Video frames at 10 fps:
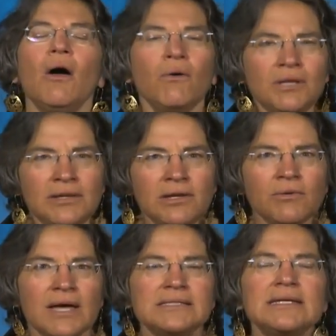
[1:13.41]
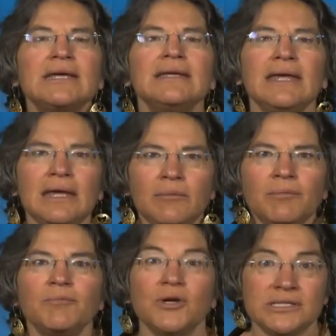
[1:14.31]
only the U.S. can
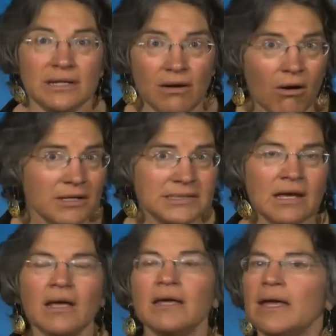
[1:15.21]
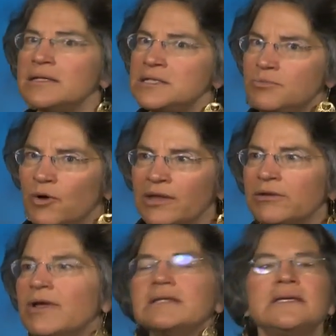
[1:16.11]
keep President Karzai and his
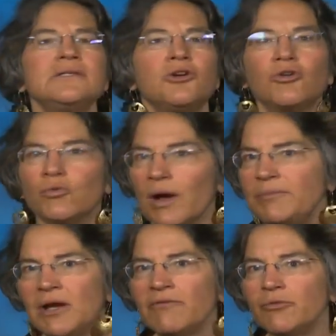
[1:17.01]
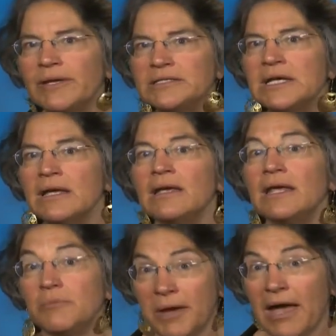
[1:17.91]
brother and his corrupt government
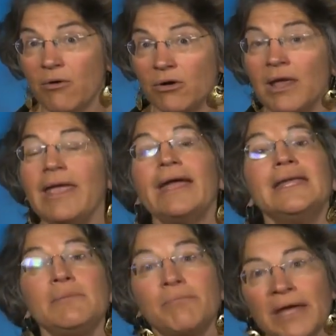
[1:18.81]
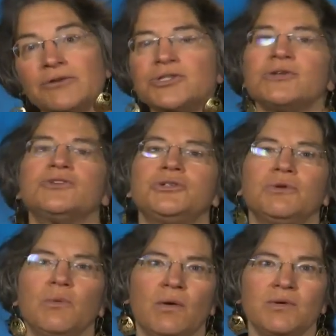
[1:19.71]
in power. And he better start
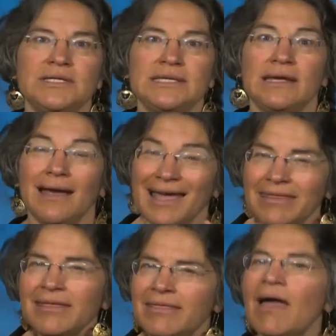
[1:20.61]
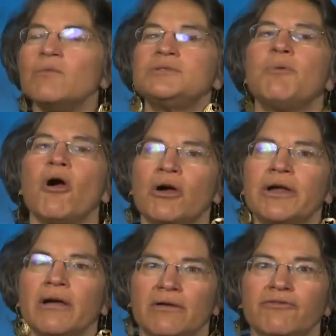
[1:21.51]
doing what we say. I think that was part
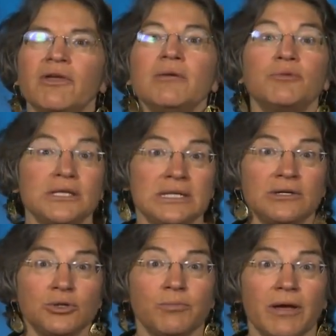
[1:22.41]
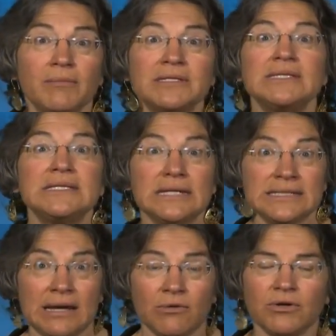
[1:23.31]
of President Obama's
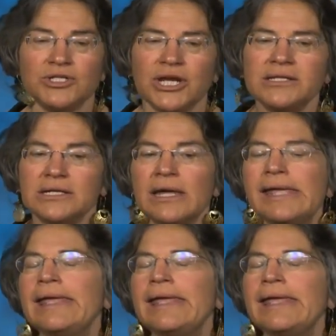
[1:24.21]
six-hour agenda.